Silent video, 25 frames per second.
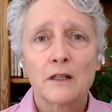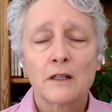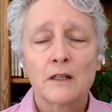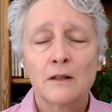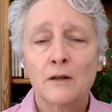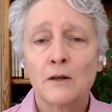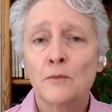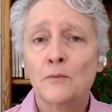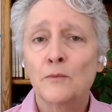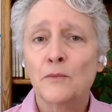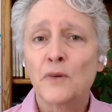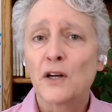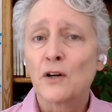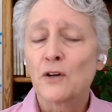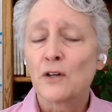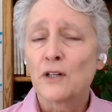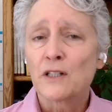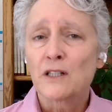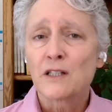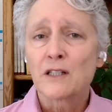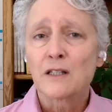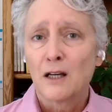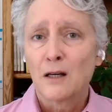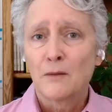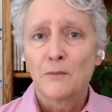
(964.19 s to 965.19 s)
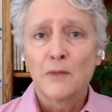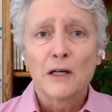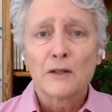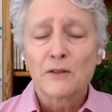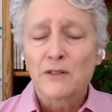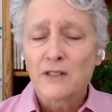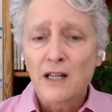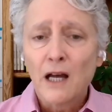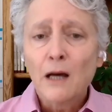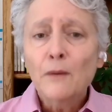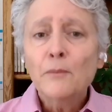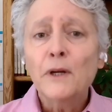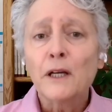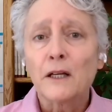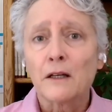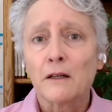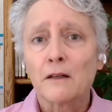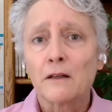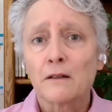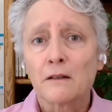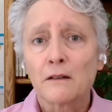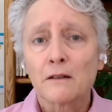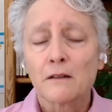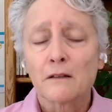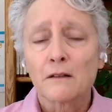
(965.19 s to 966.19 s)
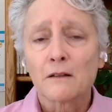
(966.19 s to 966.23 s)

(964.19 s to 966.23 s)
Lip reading: embarrassed about stopping